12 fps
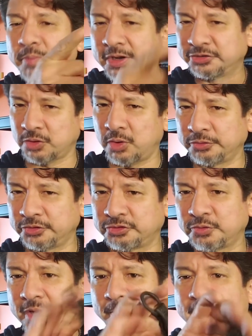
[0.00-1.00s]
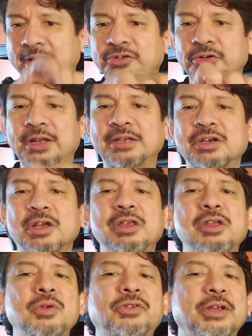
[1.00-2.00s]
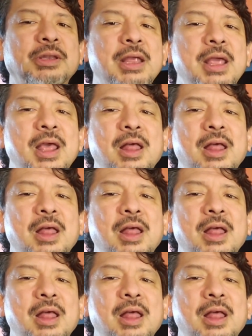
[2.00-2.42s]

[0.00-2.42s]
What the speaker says: but it's also straight blade so that you can use it